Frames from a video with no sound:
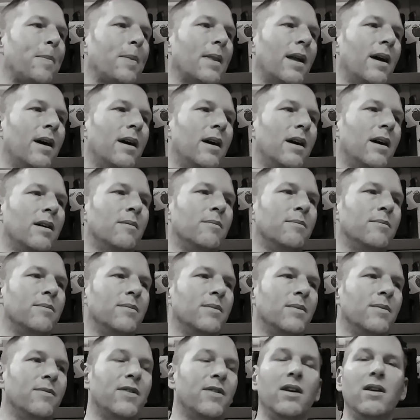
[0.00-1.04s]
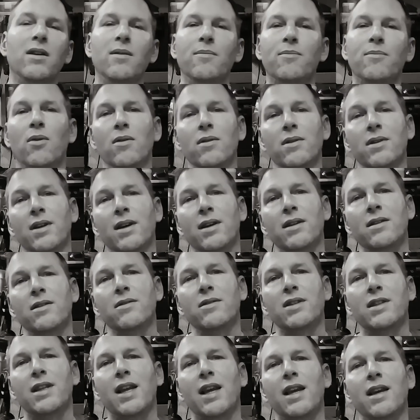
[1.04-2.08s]
Very important to
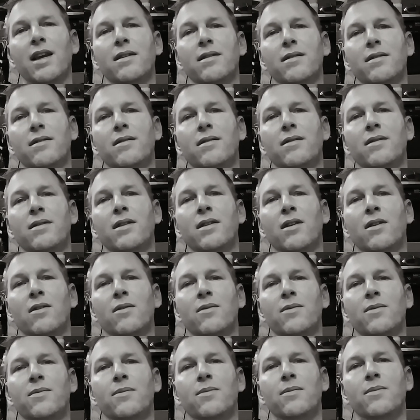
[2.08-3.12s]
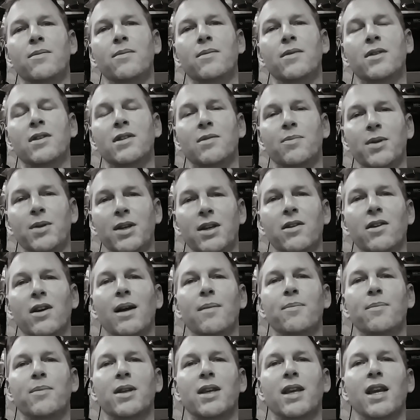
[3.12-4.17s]
understand, the speaker
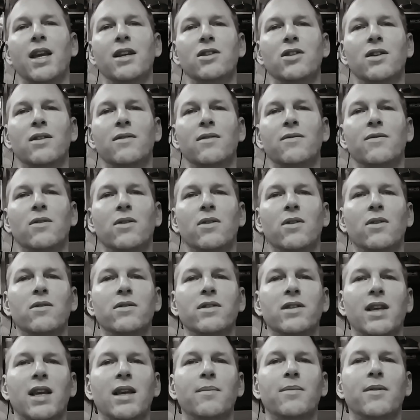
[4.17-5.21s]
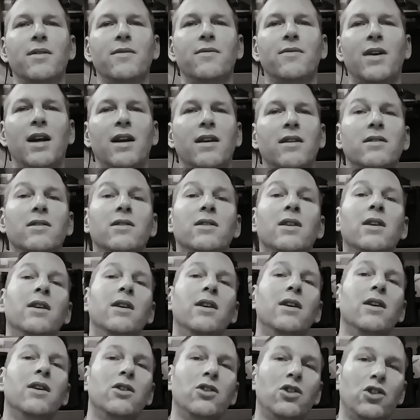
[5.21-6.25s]
application for those amplifiers
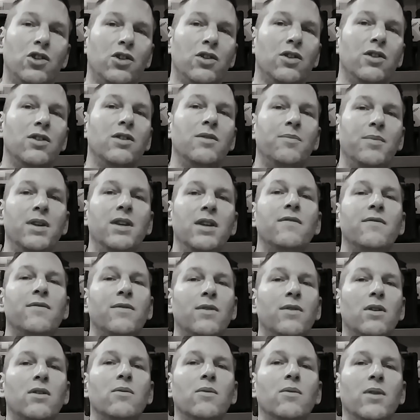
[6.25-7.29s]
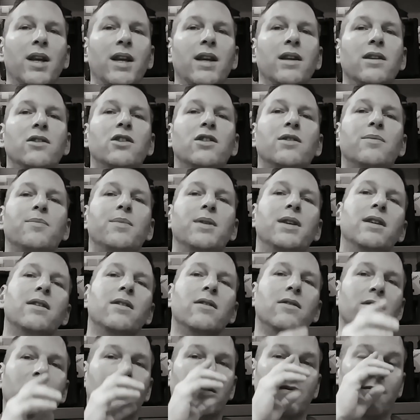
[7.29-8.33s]
should be full range speakers.